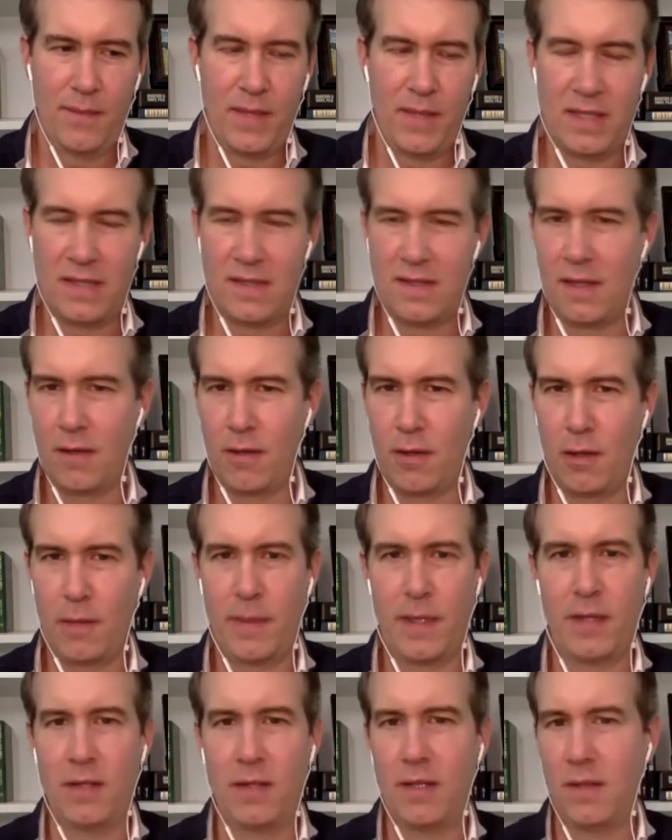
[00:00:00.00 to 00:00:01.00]
it's not all
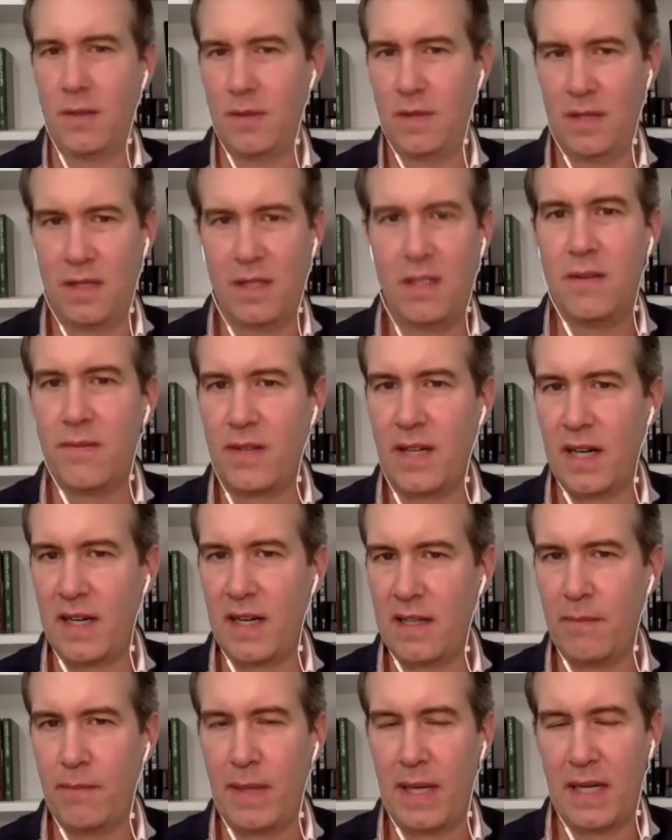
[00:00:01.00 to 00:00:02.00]
about you, and you've got to
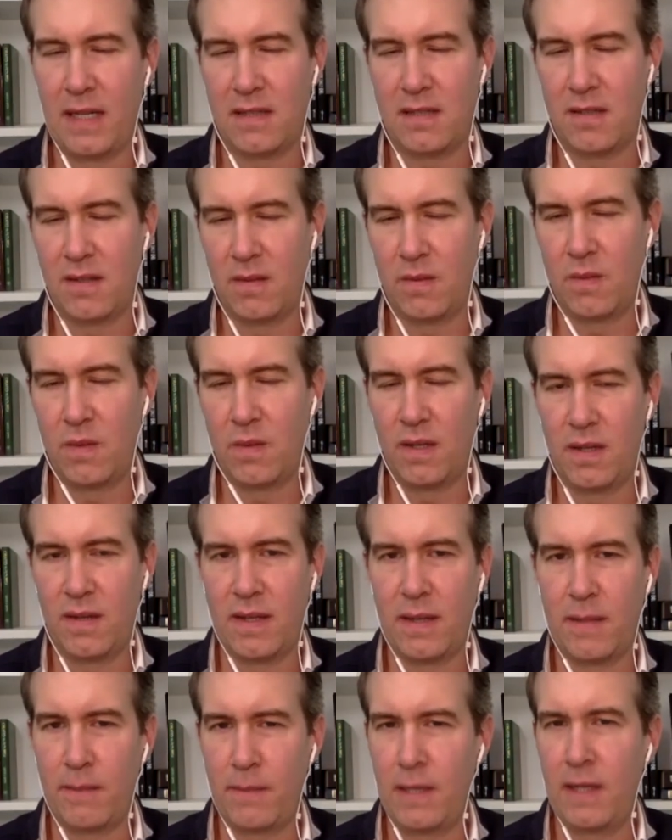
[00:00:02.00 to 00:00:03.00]
get back. So, you know,
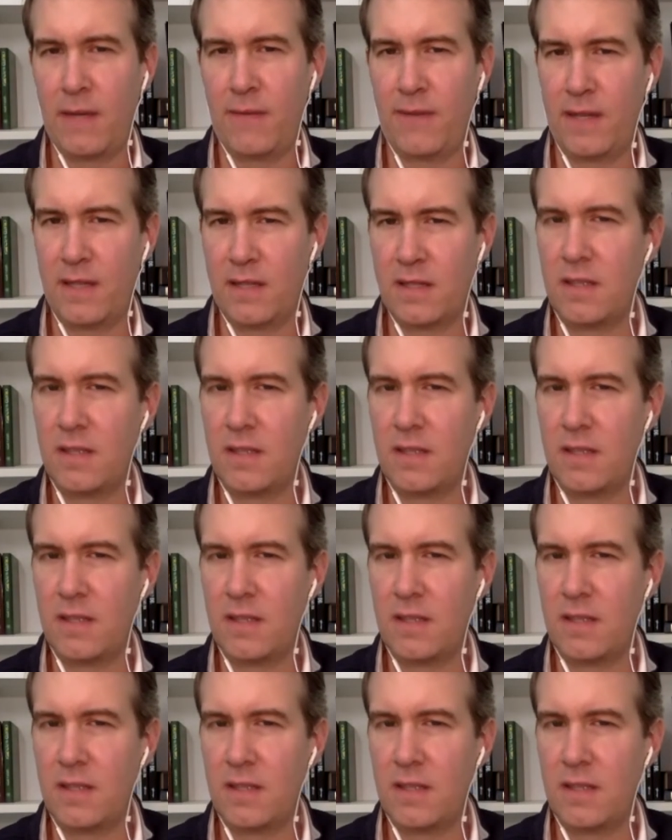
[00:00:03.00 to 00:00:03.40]
that manifests in